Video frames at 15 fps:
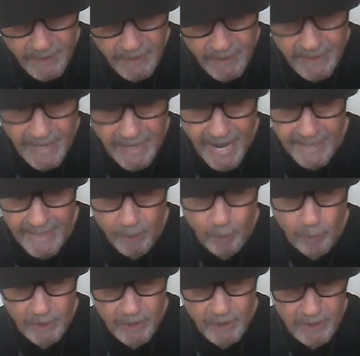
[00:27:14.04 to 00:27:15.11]

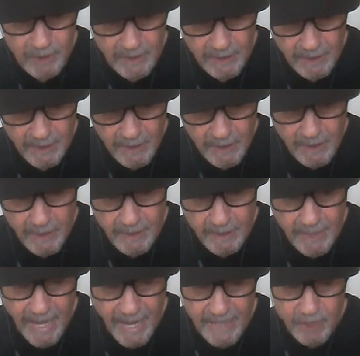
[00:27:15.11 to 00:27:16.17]
inadequacy,
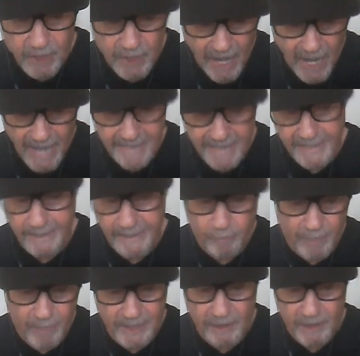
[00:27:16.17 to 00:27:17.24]
the anxiety, the
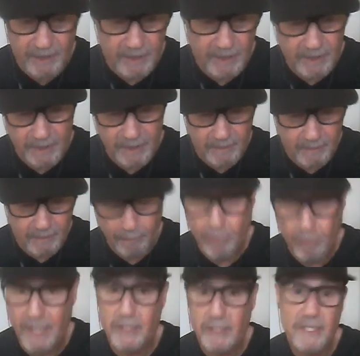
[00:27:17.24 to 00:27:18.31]
restlessness, the
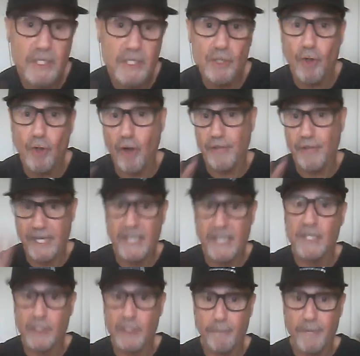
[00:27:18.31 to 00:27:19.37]
depression. This is all the
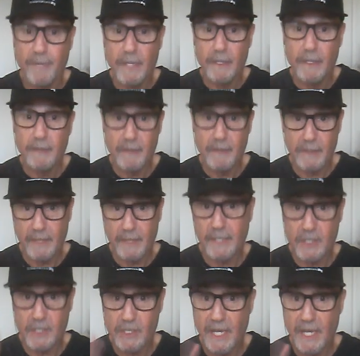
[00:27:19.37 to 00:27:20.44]
ism that they
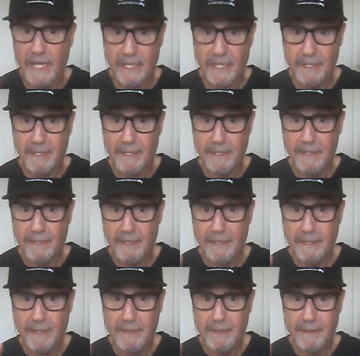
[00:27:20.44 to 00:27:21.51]
say
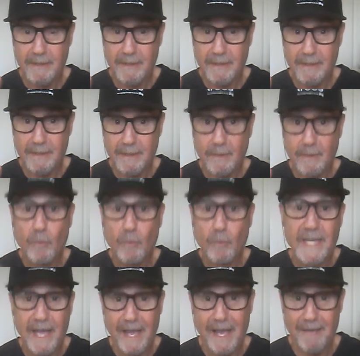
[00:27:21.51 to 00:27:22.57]
that we
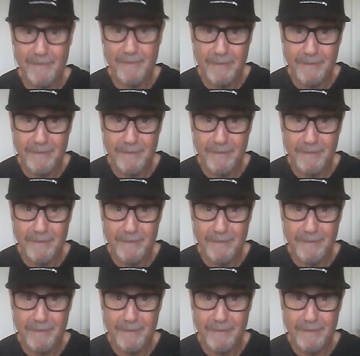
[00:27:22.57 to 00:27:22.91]
had